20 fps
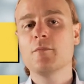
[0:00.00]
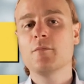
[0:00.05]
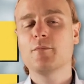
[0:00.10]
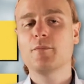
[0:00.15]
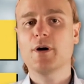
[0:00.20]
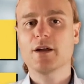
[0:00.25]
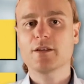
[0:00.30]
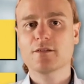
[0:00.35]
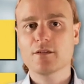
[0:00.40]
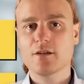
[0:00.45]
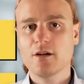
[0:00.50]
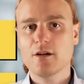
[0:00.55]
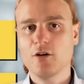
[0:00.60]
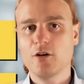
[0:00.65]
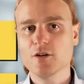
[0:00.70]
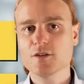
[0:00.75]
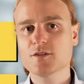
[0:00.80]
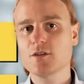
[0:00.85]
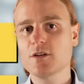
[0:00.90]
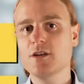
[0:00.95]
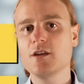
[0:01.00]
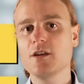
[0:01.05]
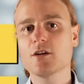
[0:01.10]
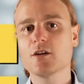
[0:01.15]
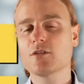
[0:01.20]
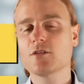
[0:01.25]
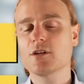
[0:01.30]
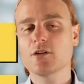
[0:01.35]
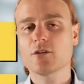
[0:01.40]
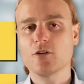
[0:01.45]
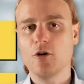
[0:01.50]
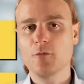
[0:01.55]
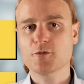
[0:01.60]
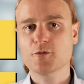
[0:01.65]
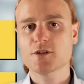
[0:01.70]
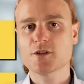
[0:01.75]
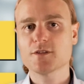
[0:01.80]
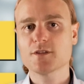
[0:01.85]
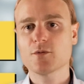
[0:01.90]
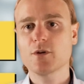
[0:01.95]
But also here, there are
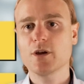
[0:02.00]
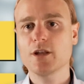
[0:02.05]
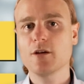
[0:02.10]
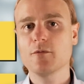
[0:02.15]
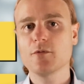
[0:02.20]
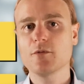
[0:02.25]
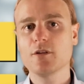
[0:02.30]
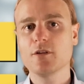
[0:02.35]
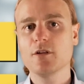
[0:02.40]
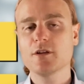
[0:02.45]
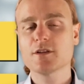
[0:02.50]
options available,